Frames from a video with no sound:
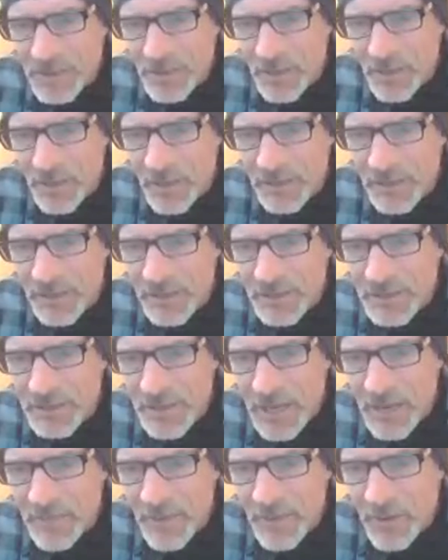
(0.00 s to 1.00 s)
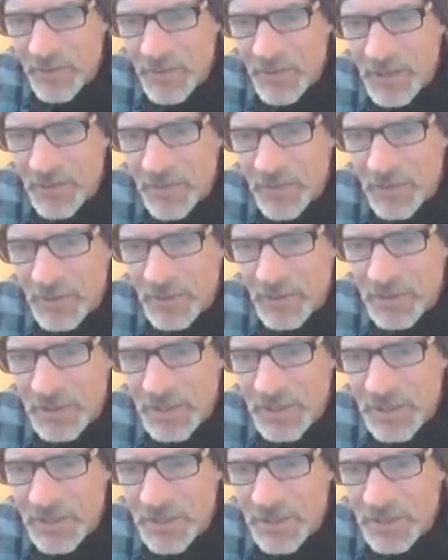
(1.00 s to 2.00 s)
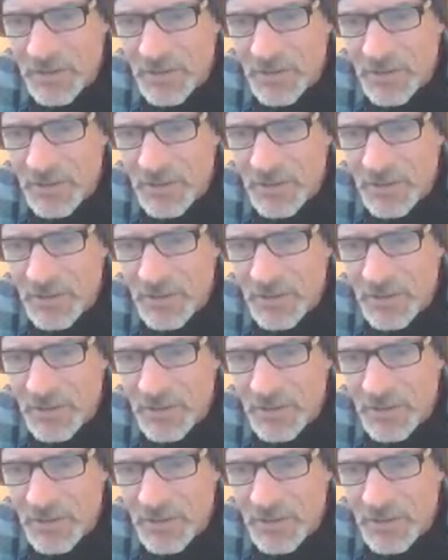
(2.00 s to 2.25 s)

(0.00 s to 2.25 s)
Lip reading: at this time, but we will continue.